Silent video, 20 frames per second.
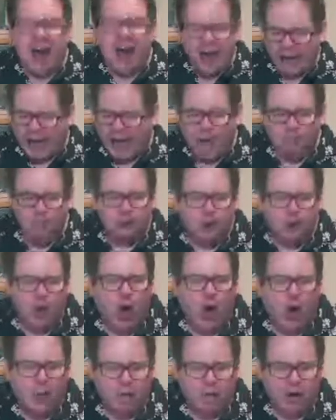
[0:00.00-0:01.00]
am
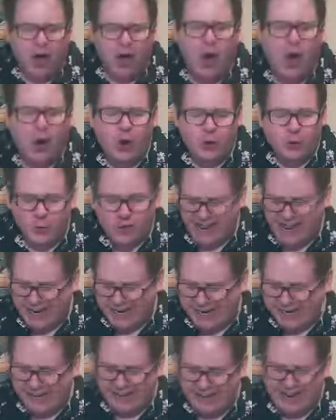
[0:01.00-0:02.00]
John Mahoney,
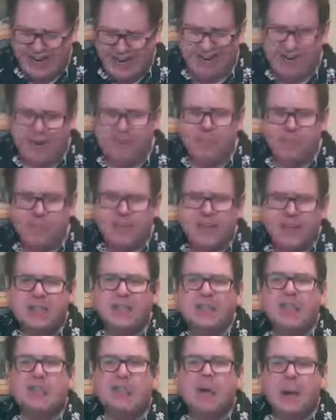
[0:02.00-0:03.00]

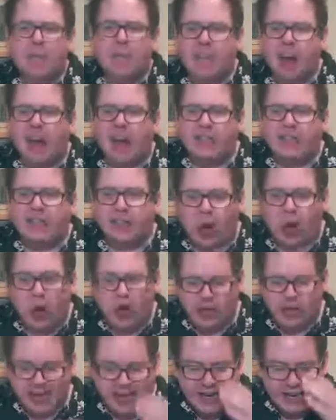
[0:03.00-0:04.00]
my
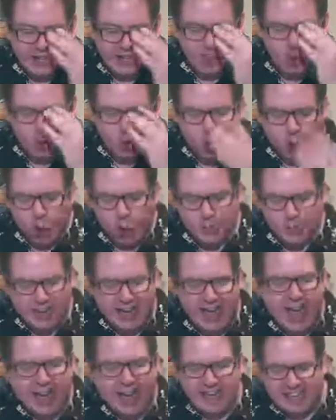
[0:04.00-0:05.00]
doggy is called
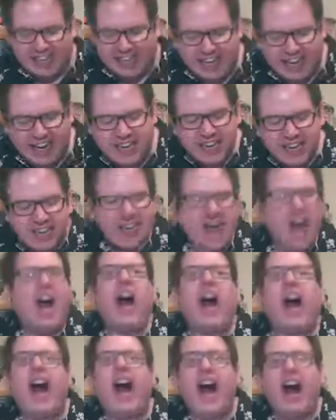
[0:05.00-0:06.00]
Eddie.
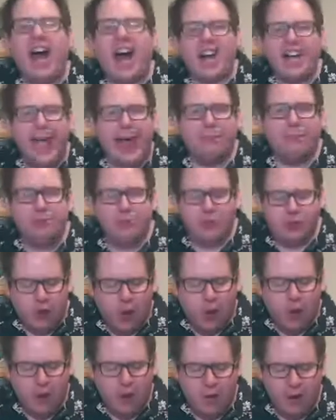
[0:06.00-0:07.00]
I am
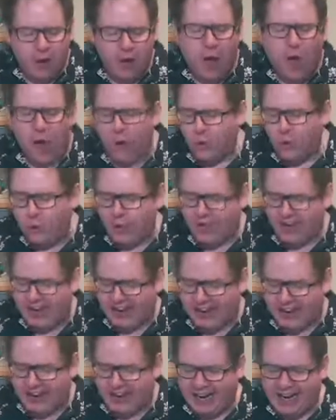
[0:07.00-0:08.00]
John
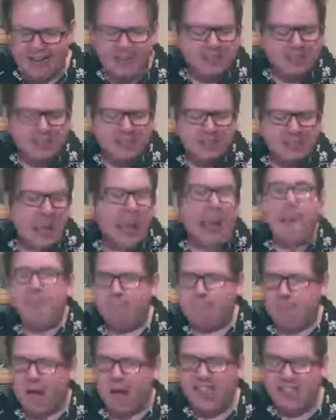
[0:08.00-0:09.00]
Mahoney,
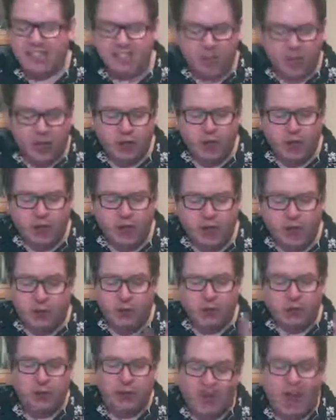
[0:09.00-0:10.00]
my sons
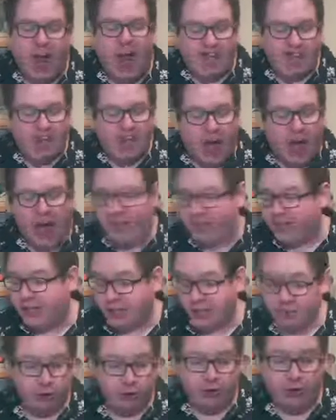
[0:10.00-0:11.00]
do
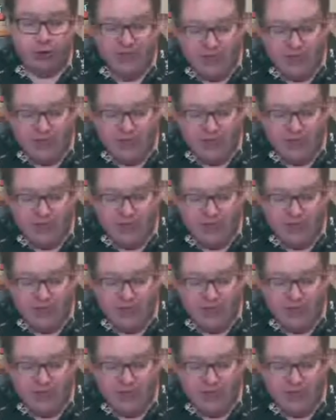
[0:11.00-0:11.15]
psychiatry.